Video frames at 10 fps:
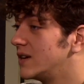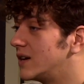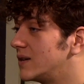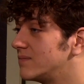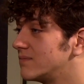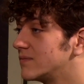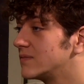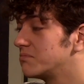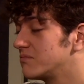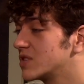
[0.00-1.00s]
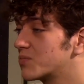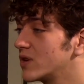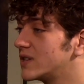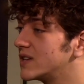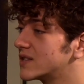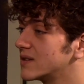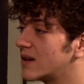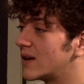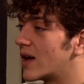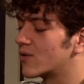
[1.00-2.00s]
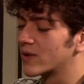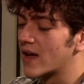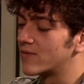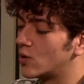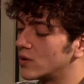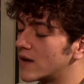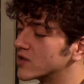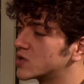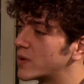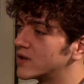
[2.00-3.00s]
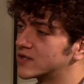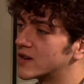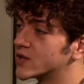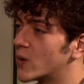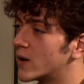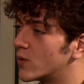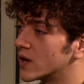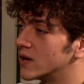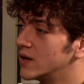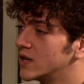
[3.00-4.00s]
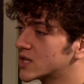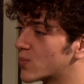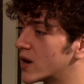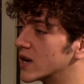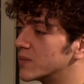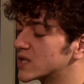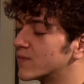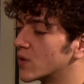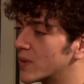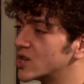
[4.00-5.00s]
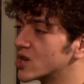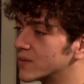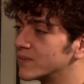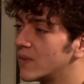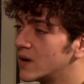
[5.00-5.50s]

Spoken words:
Um, it's pretty decent. I don't really have a whole lot of experience there, so I don't want to spread any misinformation.